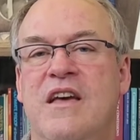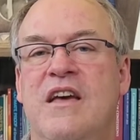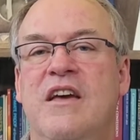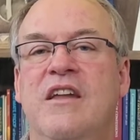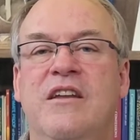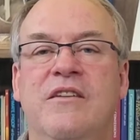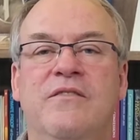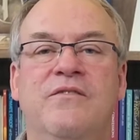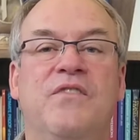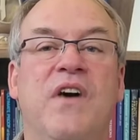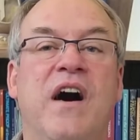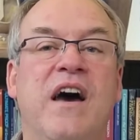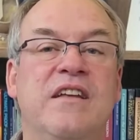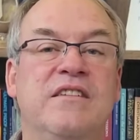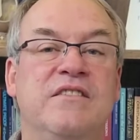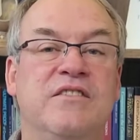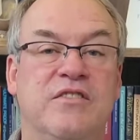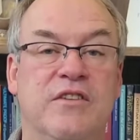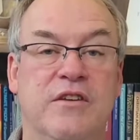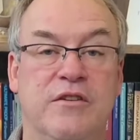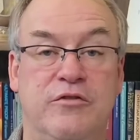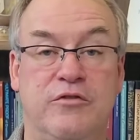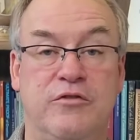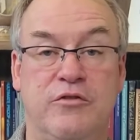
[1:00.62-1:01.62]
It
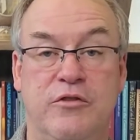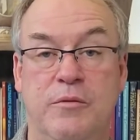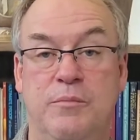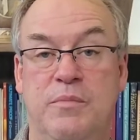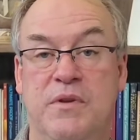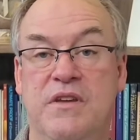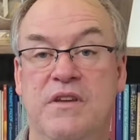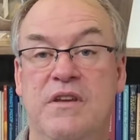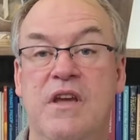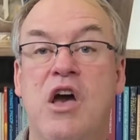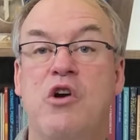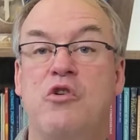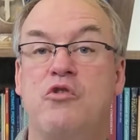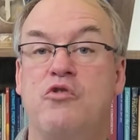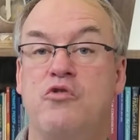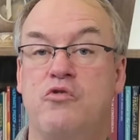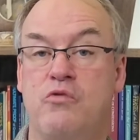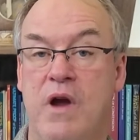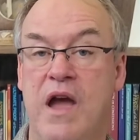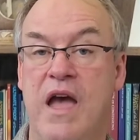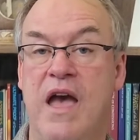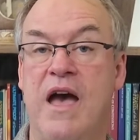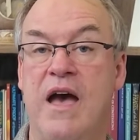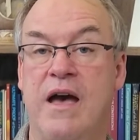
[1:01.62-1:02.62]
invites us to be
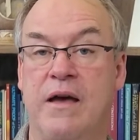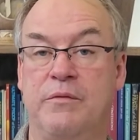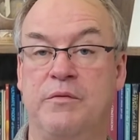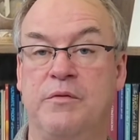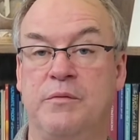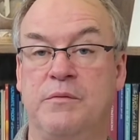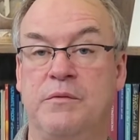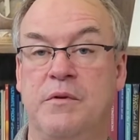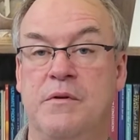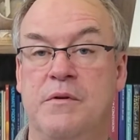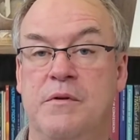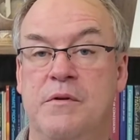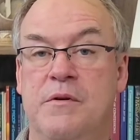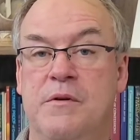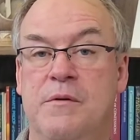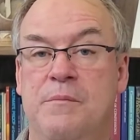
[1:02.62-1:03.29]
grasped